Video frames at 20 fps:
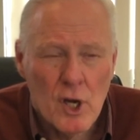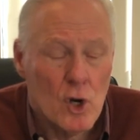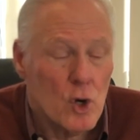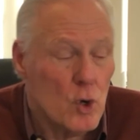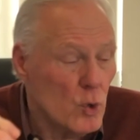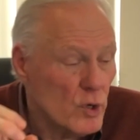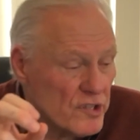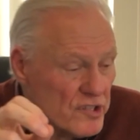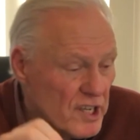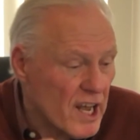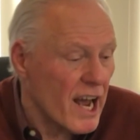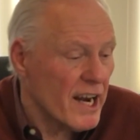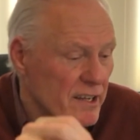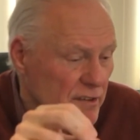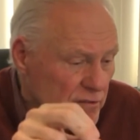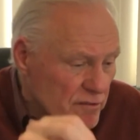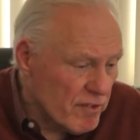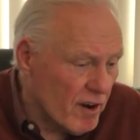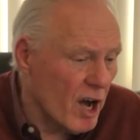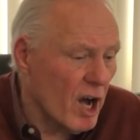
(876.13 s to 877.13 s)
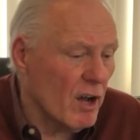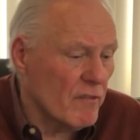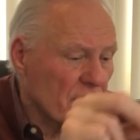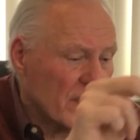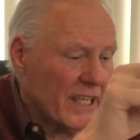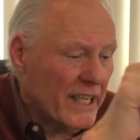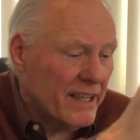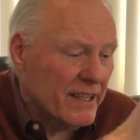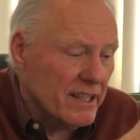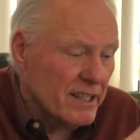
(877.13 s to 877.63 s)
who is not
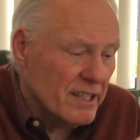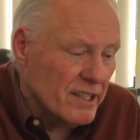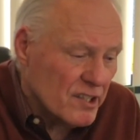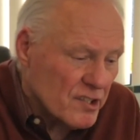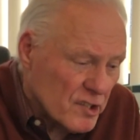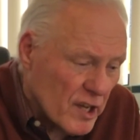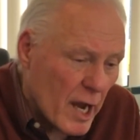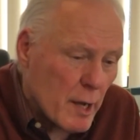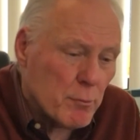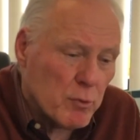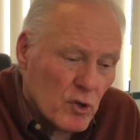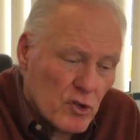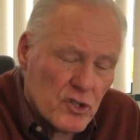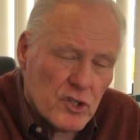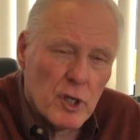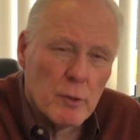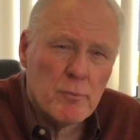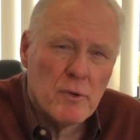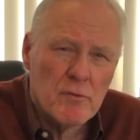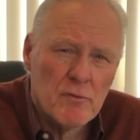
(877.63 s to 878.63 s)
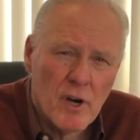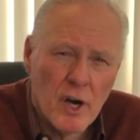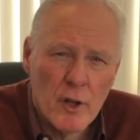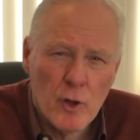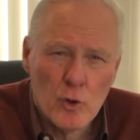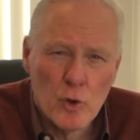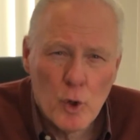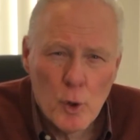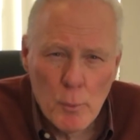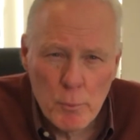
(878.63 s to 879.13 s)
involved in the discipleship of
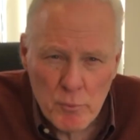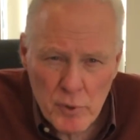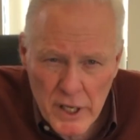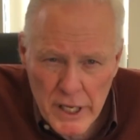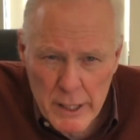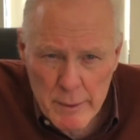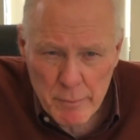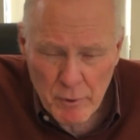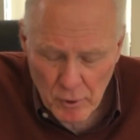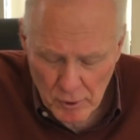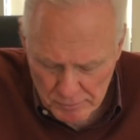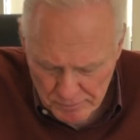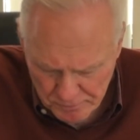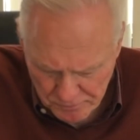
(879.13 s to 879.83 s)
other people.